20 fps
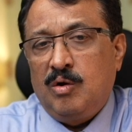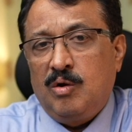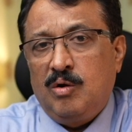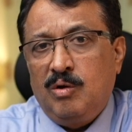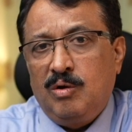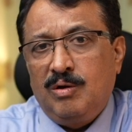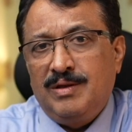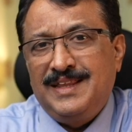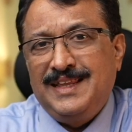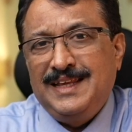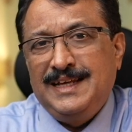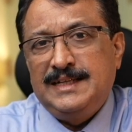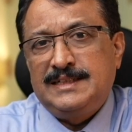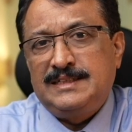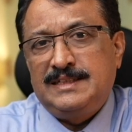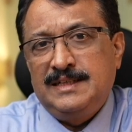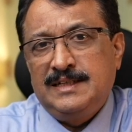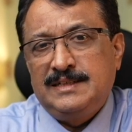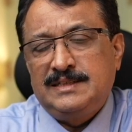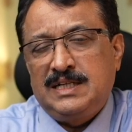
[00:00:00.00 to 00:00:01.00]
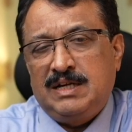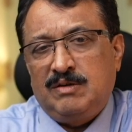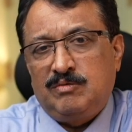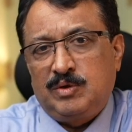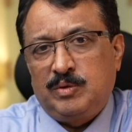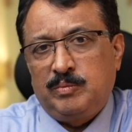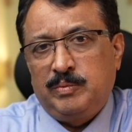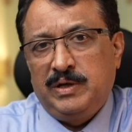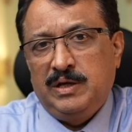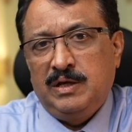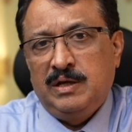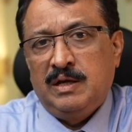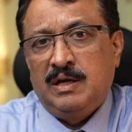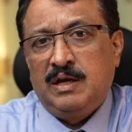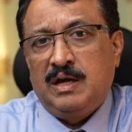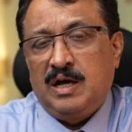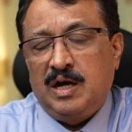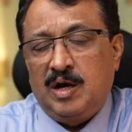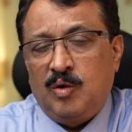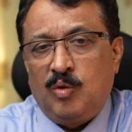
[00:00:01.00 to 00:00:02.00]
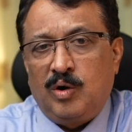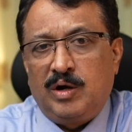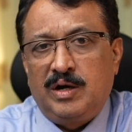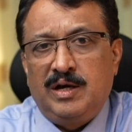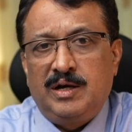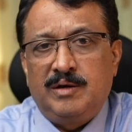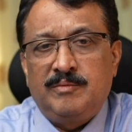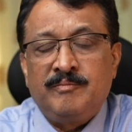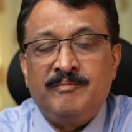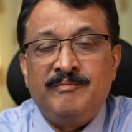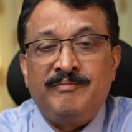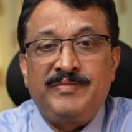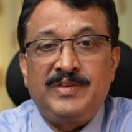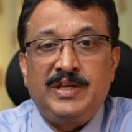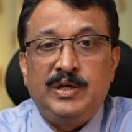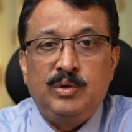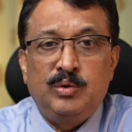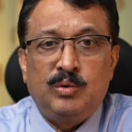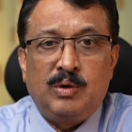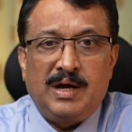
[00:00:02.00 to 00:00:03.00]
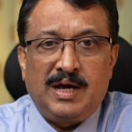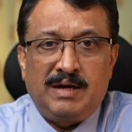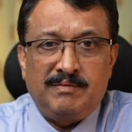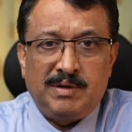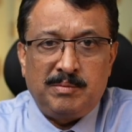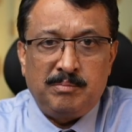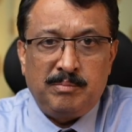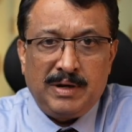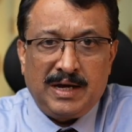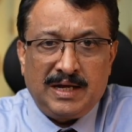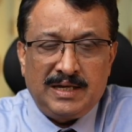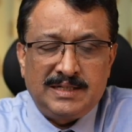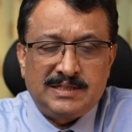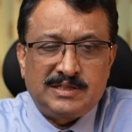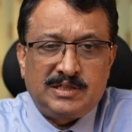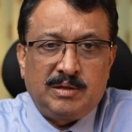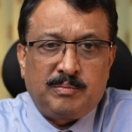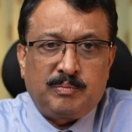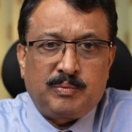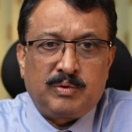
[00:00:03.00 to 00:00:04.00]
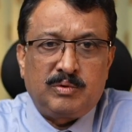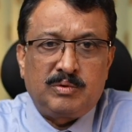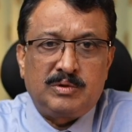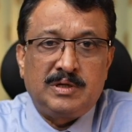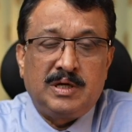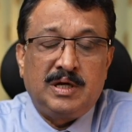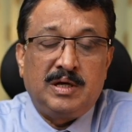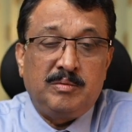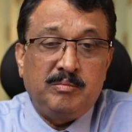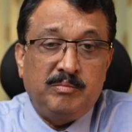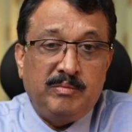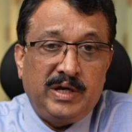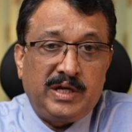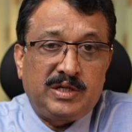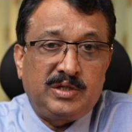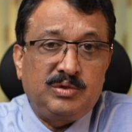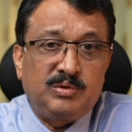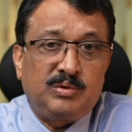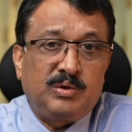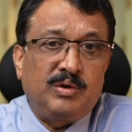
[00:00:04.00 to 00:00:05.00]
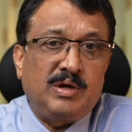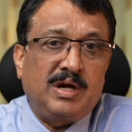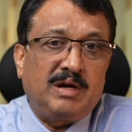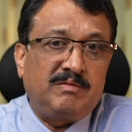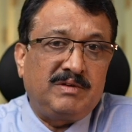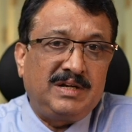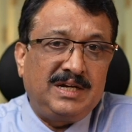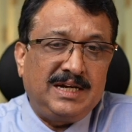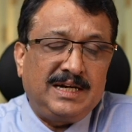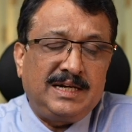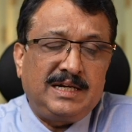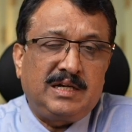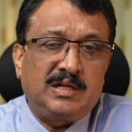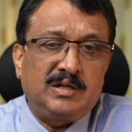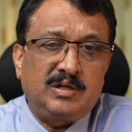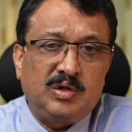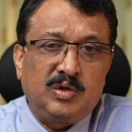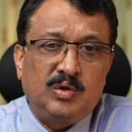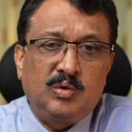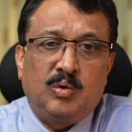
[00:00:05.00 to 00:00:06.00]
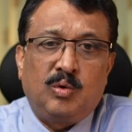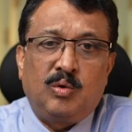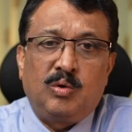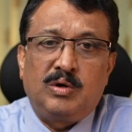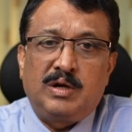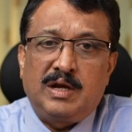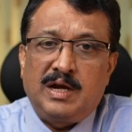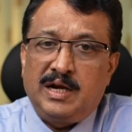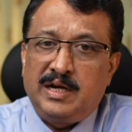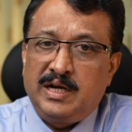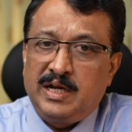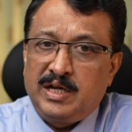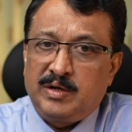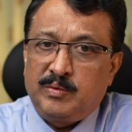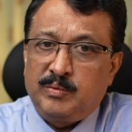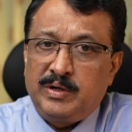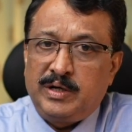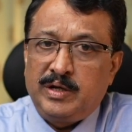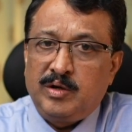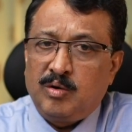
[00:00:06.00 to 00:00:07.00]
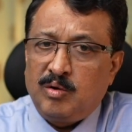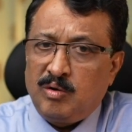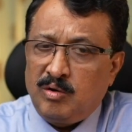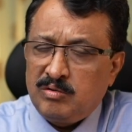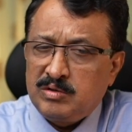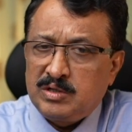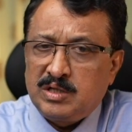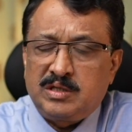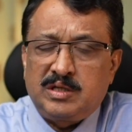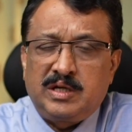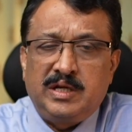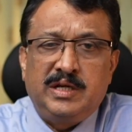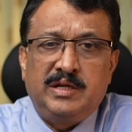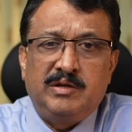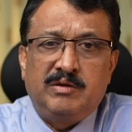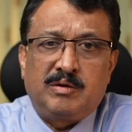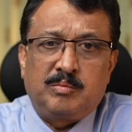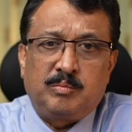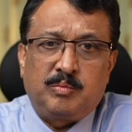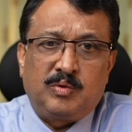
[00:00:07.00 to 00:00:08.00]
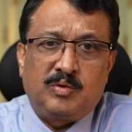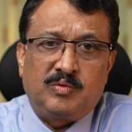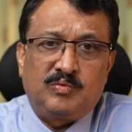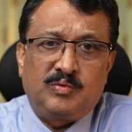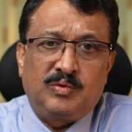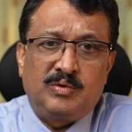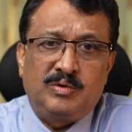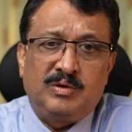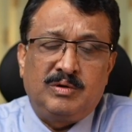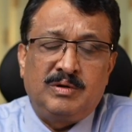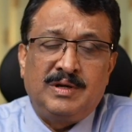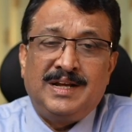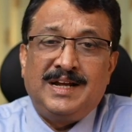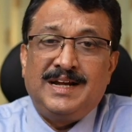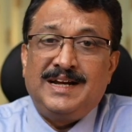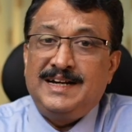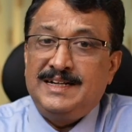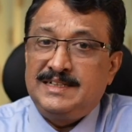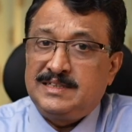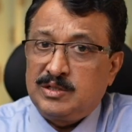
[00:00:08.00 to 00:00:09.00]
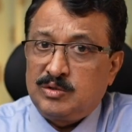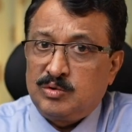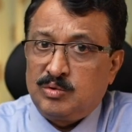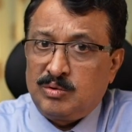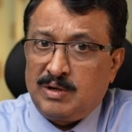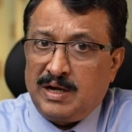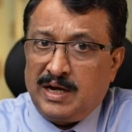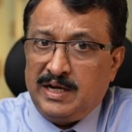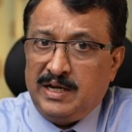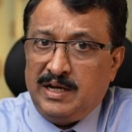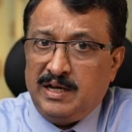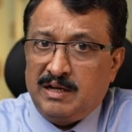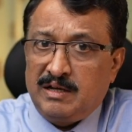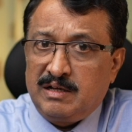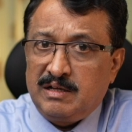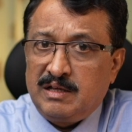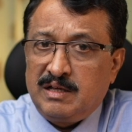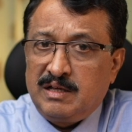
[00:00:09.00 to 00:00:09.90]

all these things have to be avoided you have a balanced approach make sure you have debt gold and equity all the three in your portfolio it's a good idea